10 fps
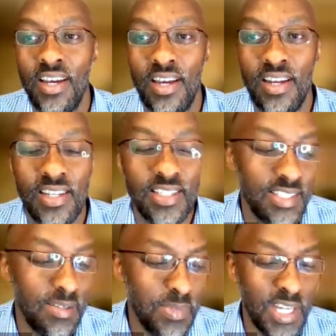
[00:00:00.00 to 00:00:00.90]
And at the
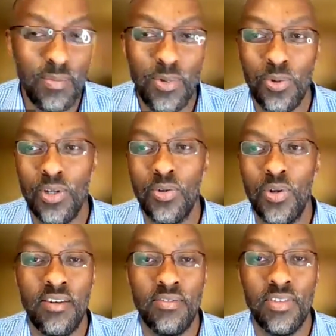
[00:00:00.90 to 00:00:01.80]
same time, you want to
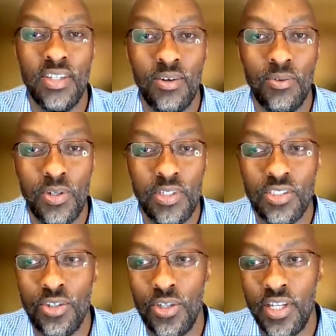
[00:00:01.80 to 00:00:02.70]
have eh, what is
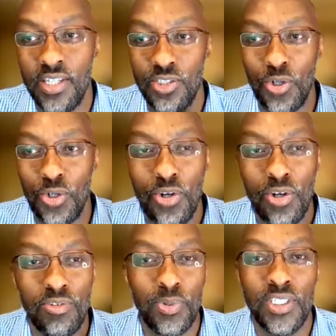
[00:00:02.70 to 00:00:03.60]
called a zone
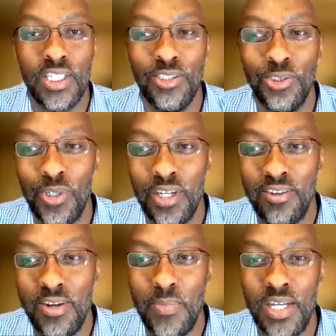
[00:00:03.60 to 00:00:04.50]
of potential
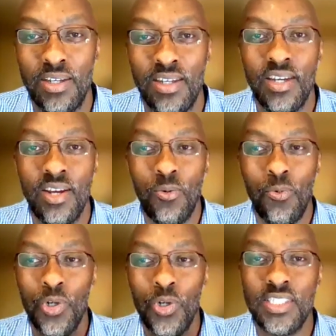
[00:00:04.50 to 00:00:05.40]
agreement.
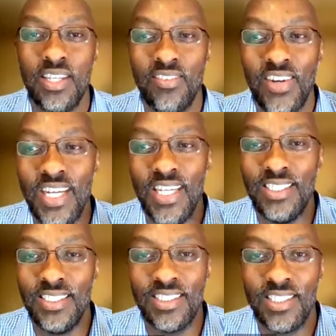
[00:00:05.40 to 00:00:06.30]
What's the
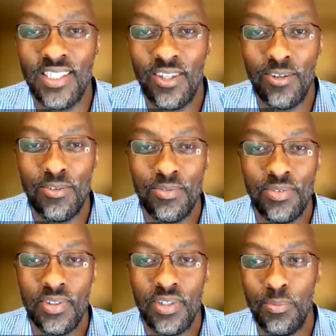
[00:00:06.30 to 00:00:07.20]
range of
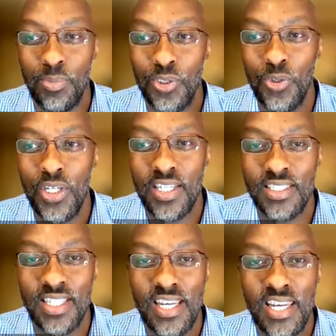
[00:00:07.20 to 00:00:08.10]

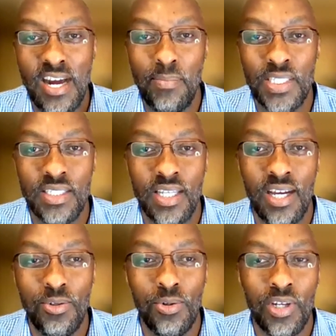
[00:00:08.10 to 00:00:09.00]
opportunities and numbers
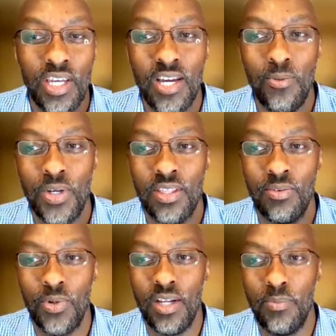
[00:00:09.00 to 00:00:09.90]
are you okay with
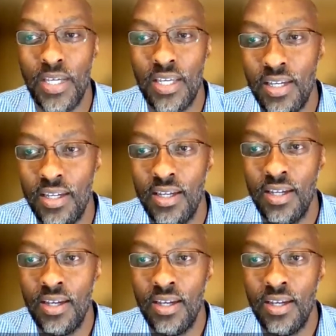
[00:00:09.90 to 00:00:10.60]
while making